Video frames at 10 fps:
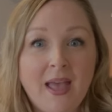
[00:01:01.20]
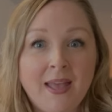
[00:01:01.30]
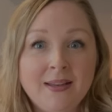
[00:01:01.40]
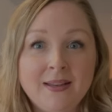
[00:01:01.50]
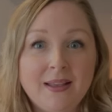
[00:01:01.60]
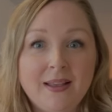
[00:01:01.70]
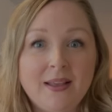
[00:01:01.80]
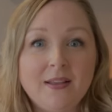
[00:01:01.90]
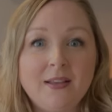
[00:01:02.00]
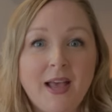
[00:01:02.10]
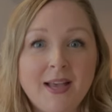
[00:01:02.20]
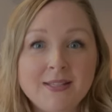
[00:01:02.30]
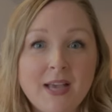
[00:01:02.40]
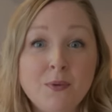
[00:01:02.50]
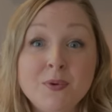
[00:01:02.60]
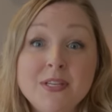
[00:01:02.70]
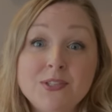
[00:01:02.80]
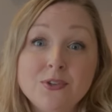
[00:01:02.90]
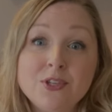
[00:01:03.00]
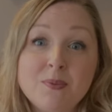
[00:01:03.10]
And as I
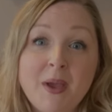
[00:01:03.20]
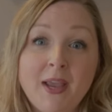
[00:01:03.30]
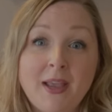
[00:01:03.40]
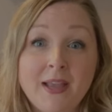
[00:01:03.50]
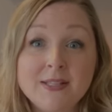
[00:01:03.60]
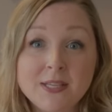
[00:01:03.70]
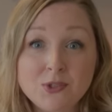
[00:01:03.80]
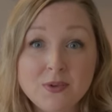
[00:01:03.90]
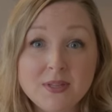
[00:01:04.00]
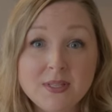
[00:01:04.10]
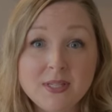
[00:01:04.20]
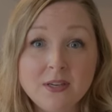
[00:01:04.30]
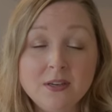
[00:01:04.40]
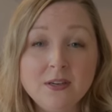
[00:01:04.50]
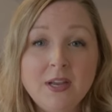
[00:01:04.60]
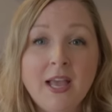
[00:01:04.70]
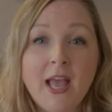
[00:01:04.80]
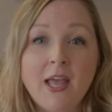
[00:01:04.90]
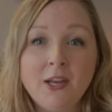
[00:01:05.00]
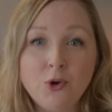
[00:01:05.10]
researched my ancestry this year,
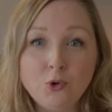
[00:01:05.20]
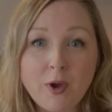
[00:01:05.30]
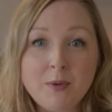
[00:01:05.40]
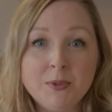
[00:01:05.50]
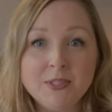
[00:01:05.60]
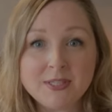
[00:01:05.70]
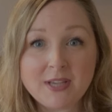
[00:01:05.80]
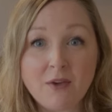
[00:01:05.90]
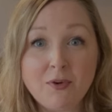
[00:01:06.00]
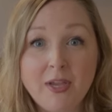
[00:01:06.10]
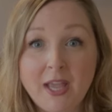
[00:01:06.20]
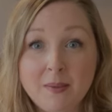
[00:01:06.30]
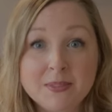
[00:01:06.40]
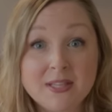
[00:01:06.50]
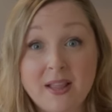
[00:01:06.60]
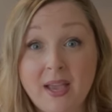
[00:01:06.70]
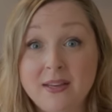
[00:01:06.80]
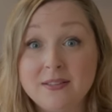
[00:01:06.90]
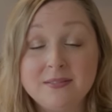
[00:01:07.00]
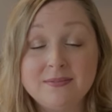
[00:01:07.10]
an incredible discovery came to light.
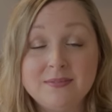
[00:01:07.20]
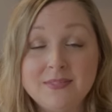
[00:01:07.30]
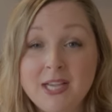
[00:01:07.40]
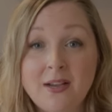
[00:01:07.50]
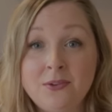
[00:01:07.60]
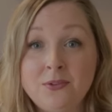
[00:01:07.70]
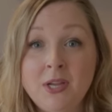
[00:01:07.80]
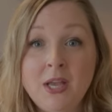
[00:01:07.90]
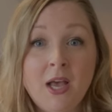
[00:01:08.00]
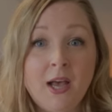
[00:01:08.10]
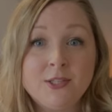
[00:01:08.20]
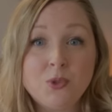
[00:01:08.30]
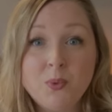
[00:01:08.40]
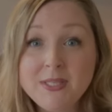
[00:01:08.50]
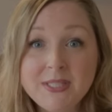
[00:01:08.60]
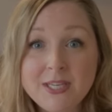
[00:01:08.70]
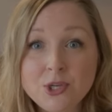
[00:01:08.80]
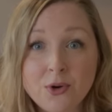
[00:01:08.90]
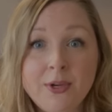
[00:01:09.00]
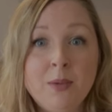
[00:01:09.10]
Down a twisty
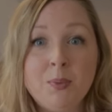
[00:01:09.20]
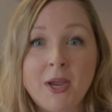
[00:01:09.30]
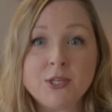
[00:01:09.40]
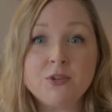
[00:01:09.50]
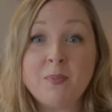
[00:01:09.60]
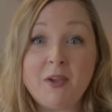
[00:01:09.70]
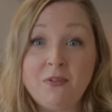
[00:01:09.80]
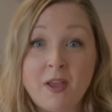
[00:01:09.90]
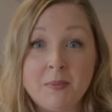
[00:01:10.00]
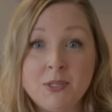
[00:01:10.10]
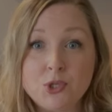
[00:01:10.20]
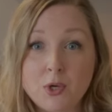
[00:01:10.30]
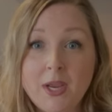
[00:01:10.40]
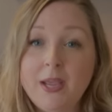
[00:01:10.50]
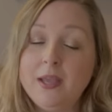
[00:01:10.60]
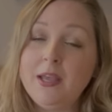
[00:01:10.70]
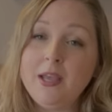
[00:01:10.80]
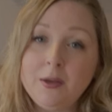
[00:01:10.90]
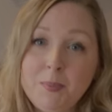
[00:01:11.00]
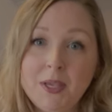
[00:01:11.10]
turny branch of my family tree,
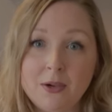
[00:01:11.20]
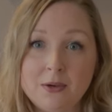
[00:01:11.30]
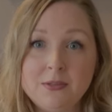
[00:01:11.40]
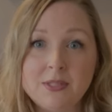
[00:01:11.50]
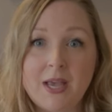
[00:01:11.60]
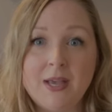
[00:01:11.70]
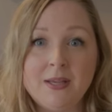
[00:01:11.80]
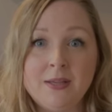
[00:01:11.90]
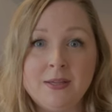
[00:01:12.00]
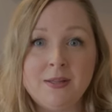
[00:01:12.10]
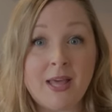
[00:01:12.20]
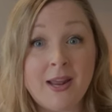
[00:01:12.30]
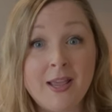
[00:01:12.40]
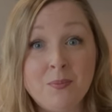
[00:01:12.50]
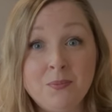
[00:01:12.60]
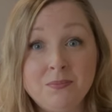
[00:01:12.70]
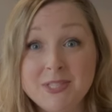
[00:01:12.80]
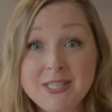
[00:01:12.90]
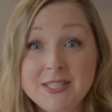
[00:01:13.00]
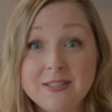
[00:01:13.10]
it appears uh, that I am
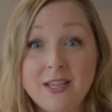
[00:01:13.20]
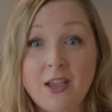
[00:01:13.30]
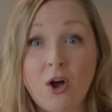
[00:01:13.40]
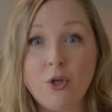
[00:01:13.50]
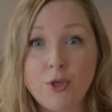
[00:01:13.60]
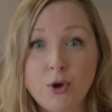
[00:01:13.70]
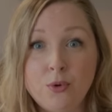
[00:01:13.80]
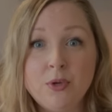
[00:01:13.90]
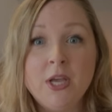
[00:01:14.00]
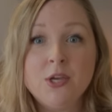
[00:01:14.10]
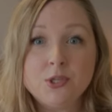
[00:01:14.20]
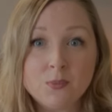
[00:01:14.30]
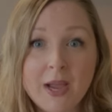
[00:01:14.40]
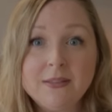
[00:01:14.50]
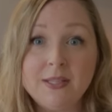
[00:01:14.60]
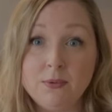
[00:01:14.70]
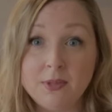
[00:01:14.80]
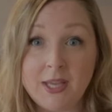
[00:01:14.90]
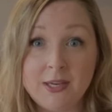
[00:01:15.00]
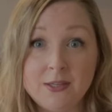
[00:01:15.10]
distantly, although directly
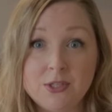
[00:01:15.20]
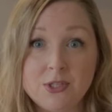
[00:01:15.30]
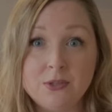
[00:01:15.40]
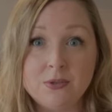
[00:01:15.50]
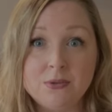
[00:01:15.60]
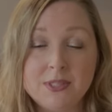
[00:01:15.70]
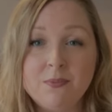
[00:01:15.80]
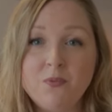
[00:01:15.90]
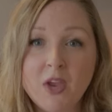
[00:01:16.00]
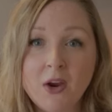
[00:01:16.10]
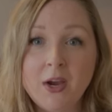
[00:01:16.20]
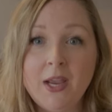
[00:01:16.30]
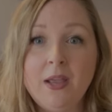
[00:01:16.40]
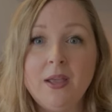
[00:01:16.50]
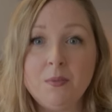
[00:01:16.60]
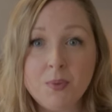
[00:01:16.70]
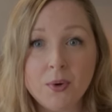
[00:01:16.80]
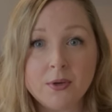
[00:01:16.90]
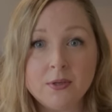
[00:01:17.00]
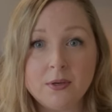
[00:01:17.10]
related to some very
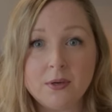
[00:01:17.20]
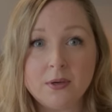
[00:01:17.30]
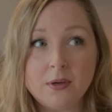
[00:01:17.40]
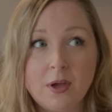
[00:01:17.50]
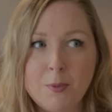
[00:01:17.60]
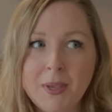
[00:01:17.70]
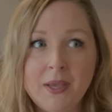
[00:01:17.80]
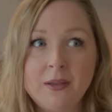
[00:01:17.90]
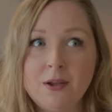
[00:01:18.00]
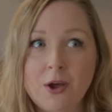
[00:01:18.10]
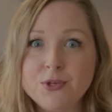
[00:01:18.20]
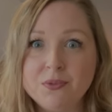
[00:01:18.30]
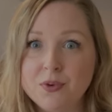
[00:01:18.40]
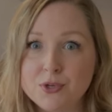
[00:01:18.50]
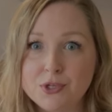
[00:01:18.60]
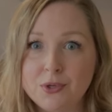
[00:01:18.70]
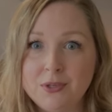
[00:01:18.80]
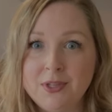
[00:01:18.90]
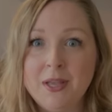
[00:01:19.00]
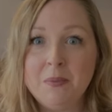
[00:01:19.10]
important, albeit
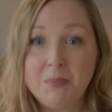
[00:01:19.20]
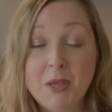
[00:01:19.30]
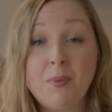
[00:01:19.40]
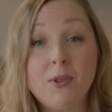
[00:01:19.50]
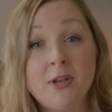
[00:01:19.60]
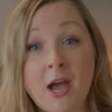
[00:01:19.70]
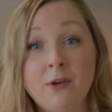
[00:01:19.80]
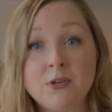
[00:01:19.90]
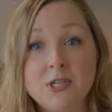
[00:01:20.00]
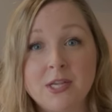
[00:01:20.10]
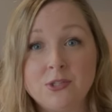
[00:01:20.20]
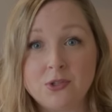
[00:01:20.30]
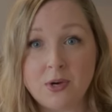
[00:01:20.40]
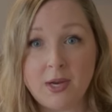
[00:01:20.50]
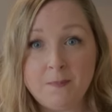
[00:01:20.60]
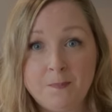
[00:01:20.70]
controversial, people in Irish history.